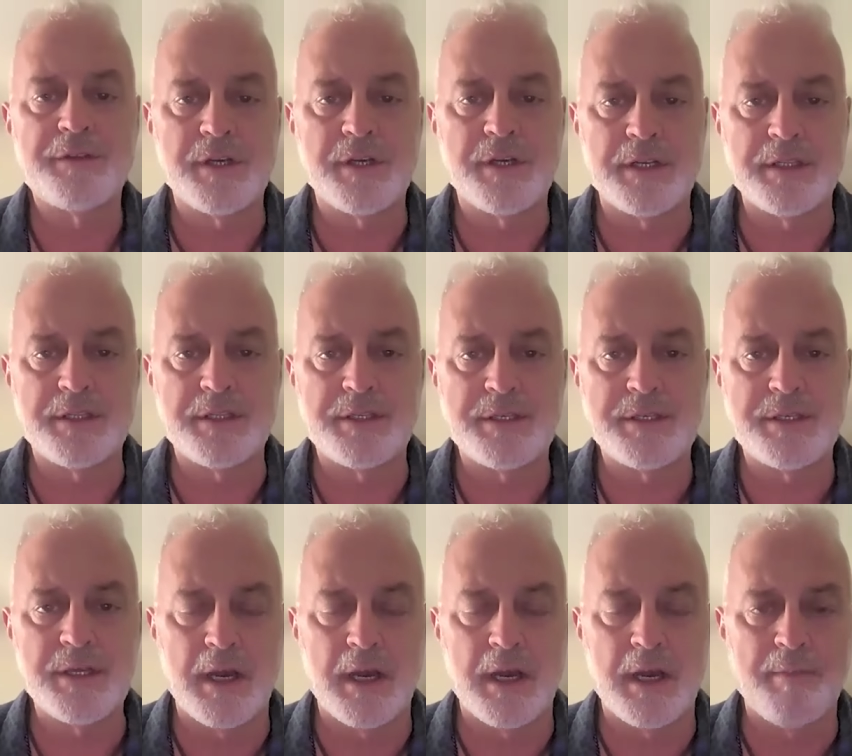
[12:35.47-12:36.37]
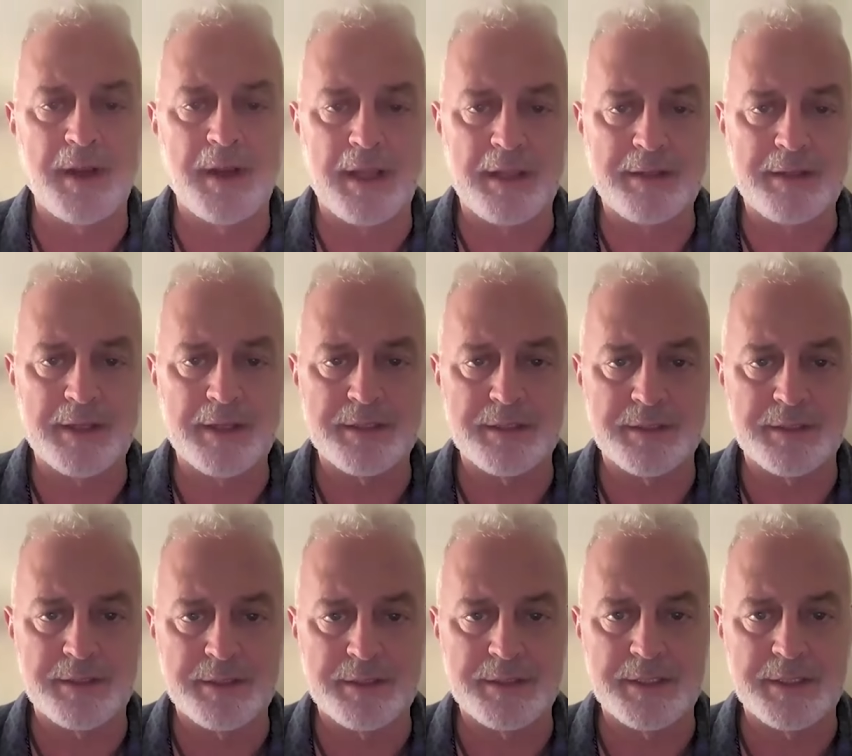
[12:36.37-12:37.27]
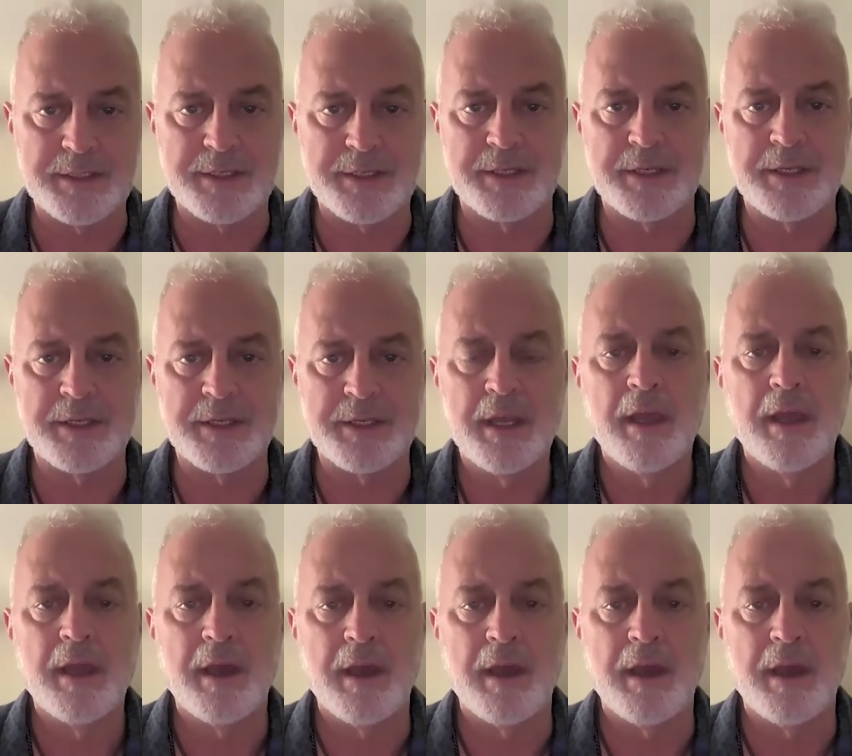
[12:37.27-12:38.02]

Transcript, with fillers: Judge uh, Benitez's decision,